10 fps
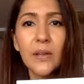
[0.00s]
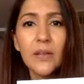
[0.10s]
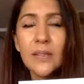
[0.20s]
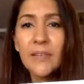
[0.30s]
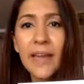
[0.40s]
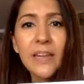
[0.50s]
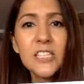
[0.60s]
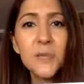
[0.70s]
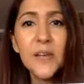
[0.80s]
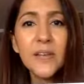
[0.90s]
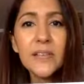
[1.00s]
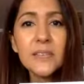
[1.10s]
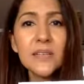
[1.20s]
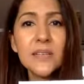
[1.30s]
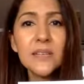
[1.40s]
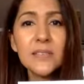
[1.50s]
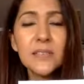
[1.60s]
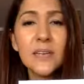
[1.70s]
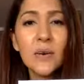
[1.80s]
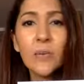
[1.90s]
They've had experiences
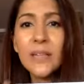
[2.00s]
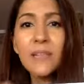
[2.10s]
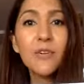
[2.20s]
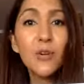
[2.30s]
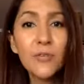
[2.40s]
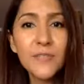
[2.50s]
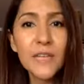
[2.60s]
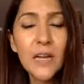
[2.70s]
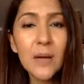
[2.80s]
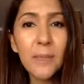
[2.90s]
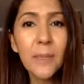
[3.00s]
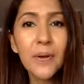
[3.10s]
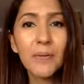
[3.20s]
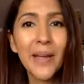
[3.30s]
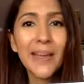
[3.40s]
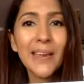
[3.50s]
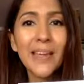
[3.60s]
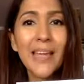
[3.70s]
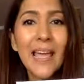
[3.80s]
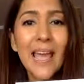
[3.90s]
where they've goofed up, right?
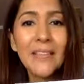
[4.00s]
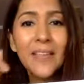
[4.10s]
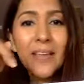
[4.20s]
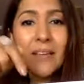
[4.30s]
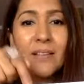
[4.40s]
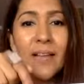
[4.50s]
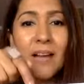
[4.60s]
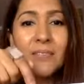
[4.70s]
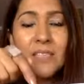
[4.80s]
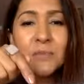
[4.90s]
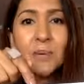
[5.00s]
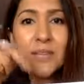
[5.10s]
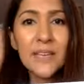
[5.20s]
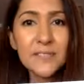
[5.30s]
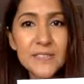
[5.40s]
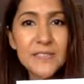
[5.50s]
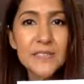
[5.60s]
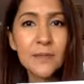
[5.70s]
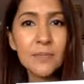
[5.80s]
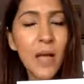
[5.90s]
And they have this belief
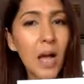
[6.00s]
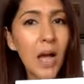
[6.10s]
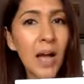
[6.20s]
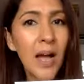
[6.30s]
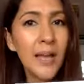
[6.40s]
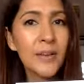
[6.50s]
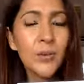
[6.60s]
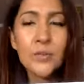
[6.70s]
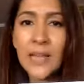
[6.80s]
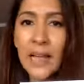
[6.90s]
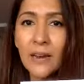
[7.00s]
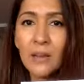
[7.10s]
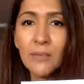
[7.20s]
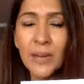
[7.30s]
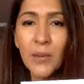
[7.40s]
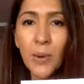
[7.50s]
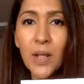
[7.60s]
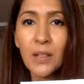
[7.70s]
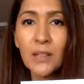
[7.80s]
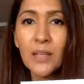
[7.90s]
system, I don't handle money
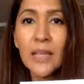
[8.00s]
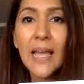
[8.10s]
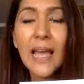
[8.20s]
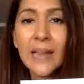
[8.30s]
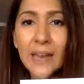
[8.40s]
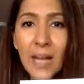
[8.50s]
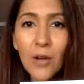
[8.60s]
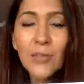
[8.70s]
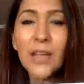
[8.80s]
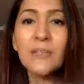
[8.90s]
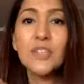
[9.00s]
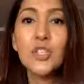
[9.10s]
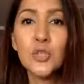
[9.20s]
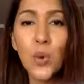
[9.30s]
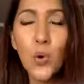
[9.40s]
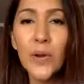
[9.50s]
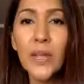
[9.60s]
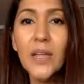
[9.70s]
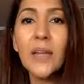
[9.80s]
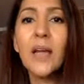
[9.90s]
well. And now they have a
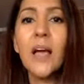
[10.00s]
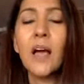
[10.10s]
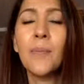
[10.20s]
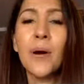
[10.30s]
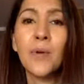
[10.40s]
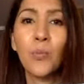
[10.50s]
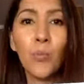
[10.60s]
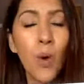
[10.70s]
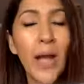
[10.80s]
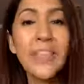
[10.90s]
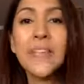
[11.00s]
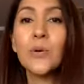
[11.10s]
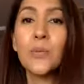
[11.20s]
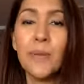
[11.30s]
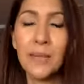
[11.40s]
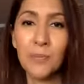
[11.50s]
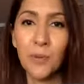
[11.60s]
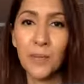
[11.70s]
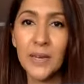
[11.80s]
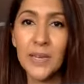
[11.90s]
story about why they don't make more
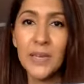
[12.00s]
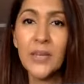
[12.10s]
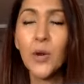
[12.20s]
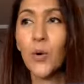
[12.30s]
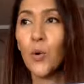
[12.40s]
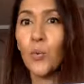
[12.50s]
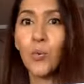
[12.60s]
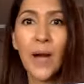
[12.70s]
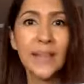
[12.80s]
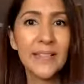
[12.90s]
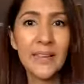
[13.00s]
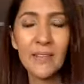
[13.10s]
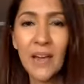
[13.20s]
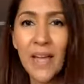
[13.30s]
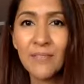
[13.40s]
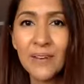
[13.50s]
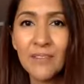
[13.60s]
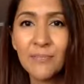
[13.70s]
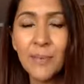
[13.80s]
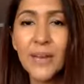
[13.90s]
money, or why they never have
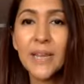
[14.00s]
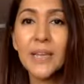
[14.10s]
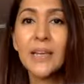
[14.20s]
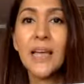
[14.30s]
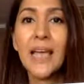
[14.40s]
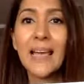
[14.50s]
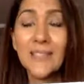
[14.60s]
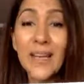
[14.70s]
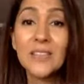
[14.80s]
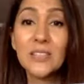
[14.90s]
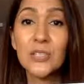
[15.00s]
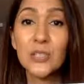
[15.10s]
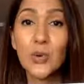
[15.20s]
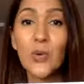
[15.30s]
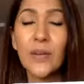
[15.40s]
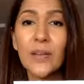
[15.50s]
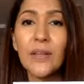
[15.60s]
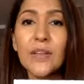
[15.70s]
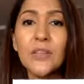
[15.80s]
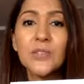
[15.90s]
enough money. And that's the story.
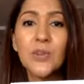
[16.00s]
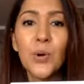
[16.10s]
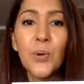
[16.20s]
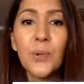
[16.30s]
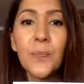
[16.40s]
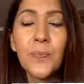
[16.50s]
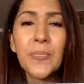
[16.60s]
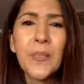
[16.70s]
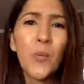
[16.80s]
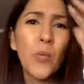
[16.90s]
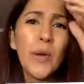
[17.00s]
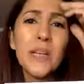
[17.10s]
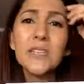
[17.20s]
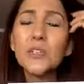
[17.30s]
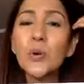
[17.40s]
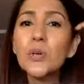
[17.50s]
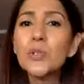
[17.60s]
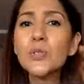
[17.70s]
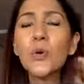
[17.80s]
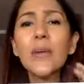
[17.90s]
So what is your
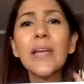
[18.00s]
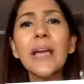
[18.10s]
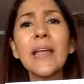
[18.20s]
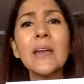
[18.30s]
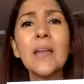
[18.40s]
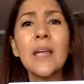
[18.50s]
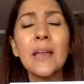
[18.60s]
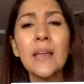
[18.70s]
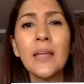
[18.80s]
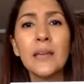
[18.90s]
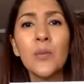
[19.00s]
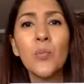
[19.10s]
story, and